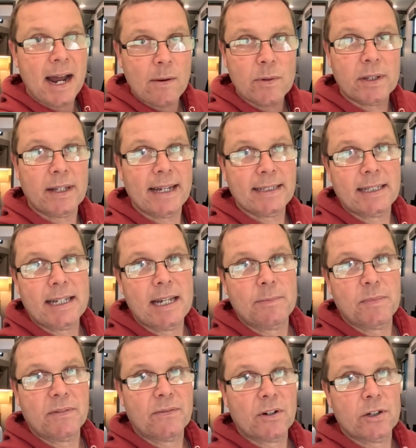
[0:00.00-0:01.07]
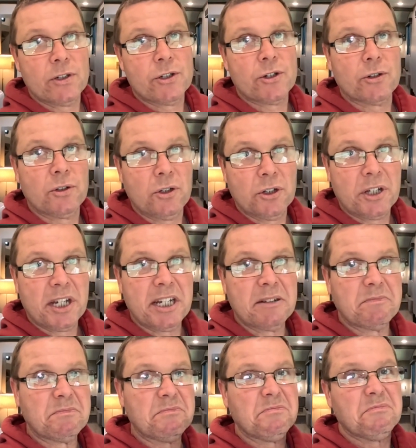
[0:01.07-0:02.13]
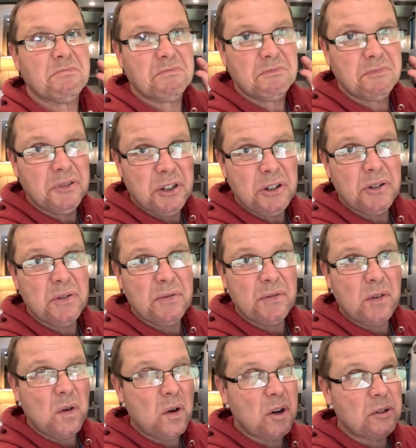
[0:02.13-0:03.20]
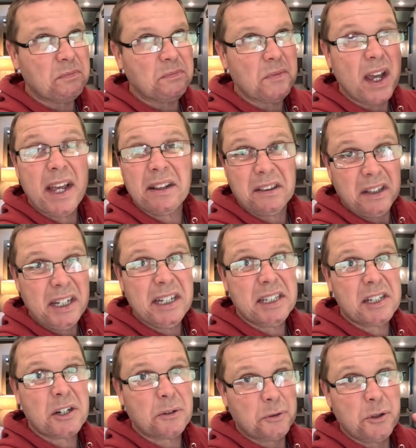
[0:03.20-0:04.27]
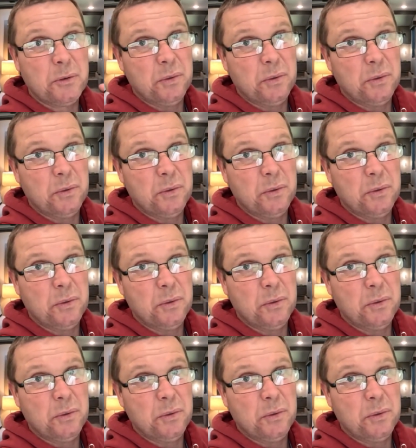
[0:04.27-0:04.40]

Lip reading: I would like to keep the furniture looking new for at least 2